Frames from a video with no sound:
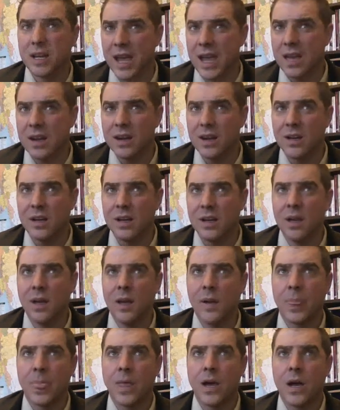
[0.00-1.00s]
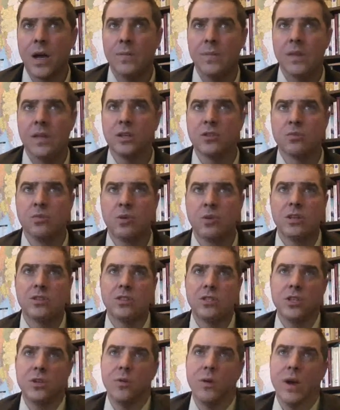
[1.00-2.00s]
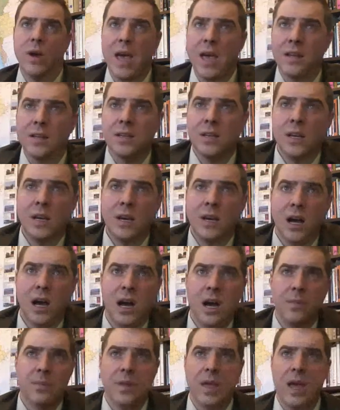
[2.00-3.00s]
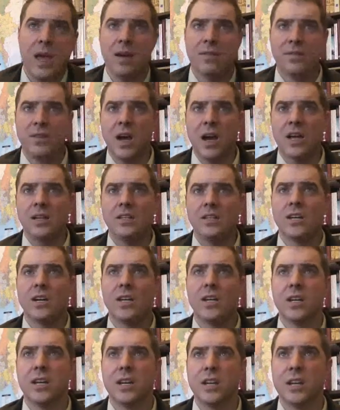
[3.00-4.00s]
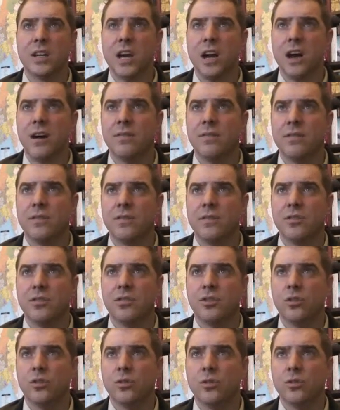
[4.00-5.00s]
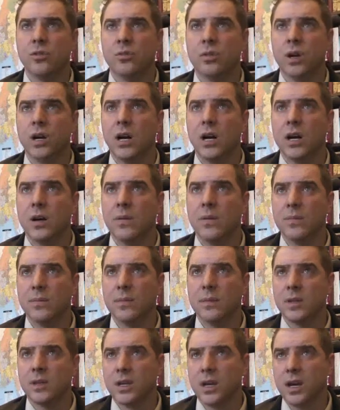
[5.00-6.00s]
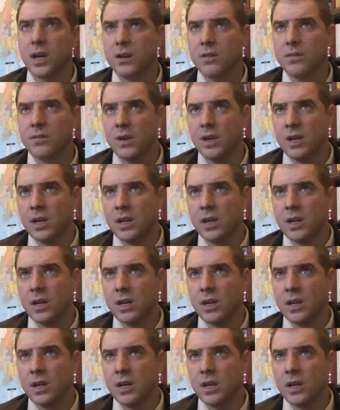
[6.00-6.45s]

Canada, as well as the UN, have not done enough to kind of